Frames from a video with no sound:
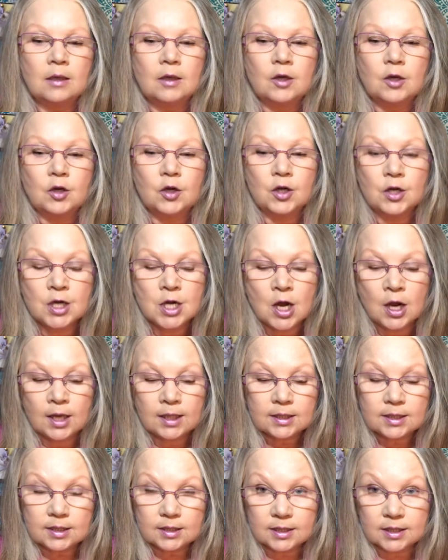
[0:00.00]

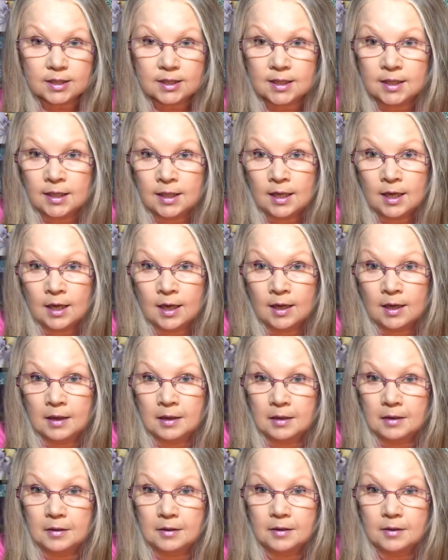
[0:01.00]
not seeing
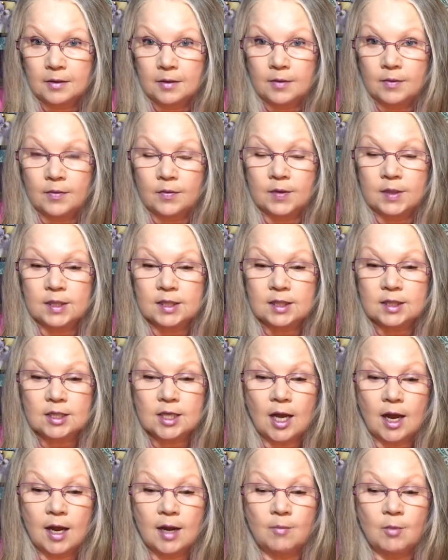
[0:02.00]
this
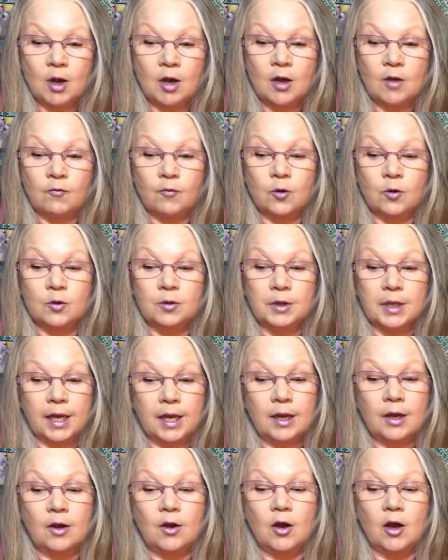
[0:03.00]
time off or
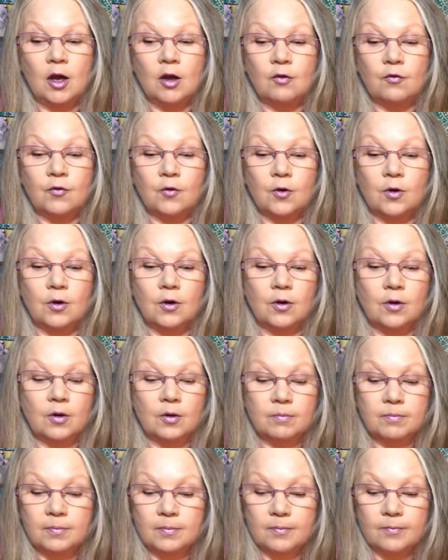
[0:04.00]
layoff
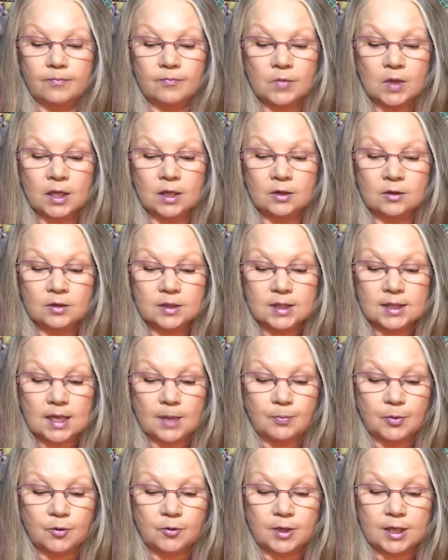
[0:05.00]
or, you know,
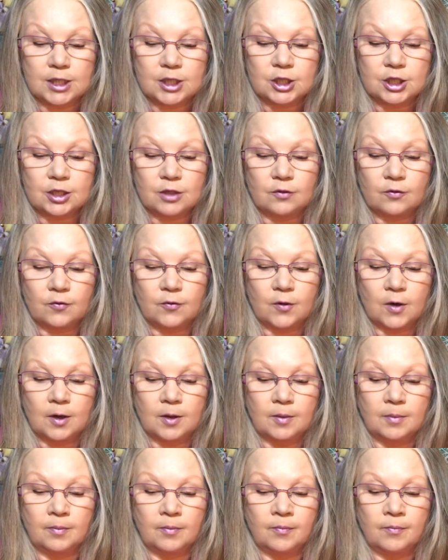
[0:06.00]
separation
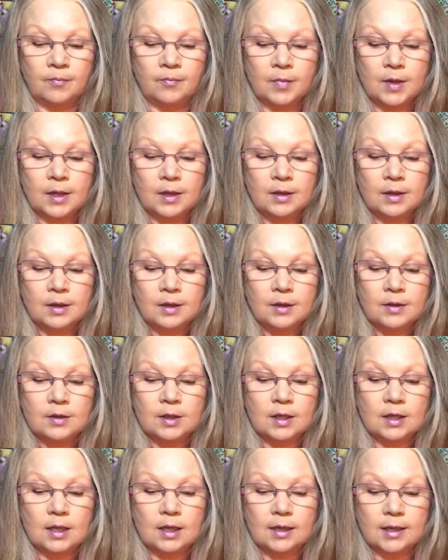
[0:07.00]
from the
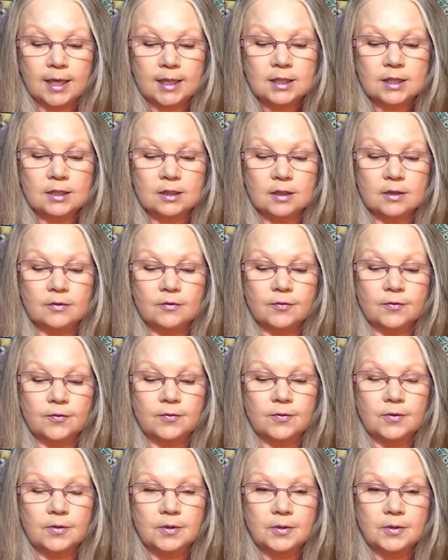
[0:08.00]
collective.